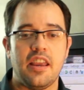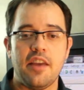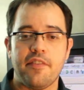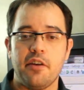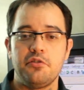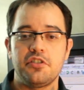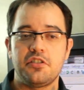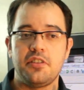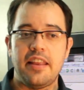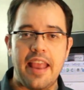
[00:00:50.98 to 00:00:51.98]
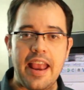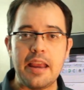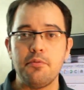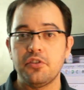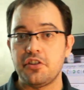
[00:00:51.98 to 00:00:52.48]
If I was
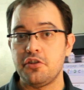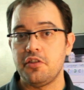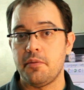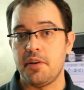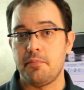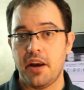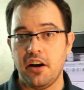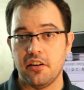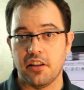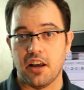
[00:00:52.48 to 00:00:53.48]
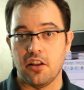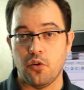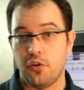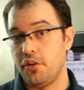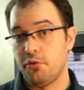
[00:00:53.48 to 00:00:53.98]
able to do them in parallel,
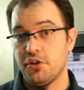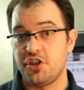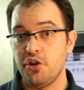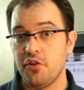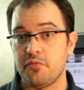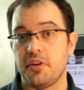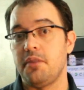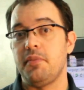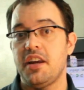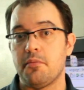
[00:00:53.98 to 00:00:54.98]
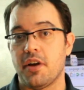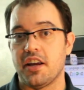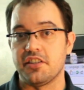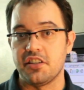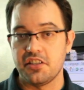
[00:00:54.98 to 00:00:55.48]
or there were two of me, me and my
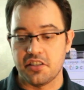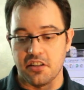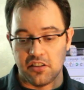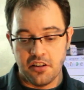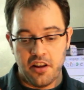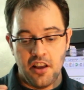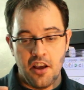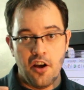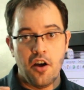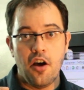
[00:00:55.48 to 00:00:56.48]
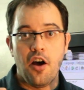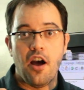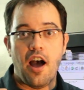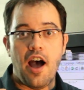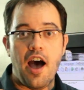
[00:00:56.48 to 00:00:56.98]
assistant,
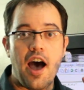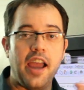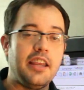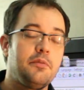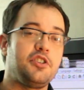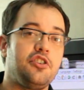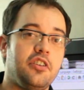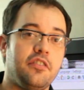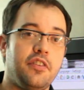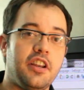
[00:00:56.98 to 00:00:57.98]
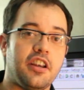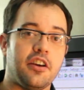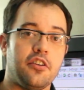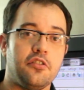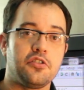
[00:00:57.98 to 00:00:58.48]
I could be shooting
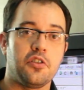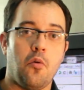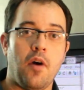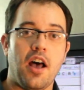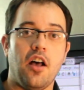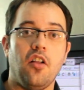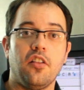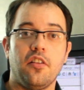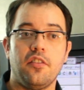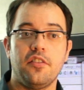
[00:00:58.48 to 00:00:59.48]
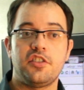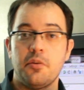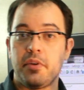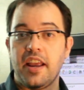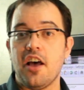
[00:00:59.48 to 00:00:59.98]
videos while
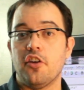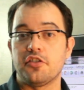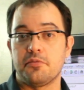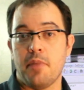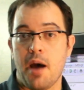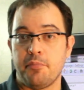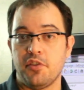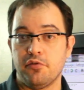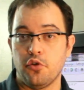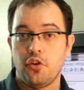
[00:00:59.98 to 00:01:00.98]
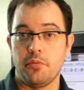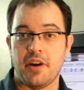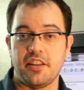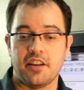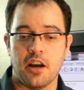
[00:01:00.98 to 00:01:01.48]
somebody else mopped the floor and
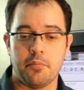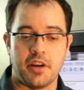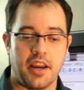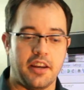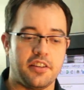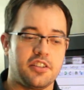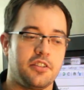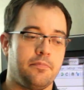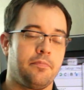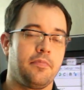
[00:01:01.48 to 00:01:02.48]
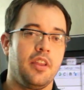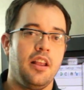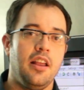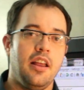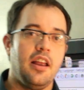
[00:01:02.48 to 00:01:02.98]
made the cupcakes.
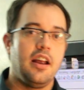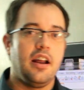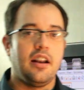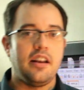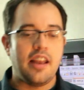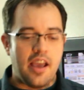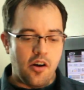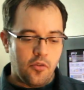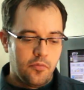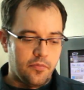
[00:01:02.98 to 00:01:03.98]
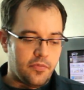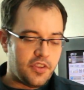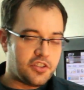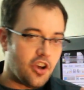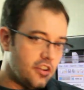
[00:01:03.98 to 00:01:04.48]
Now,
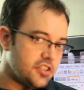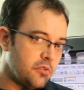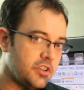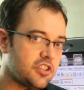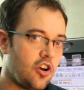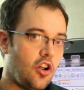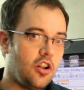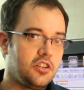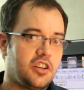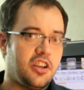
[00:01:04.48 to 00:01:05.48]
there's also what's called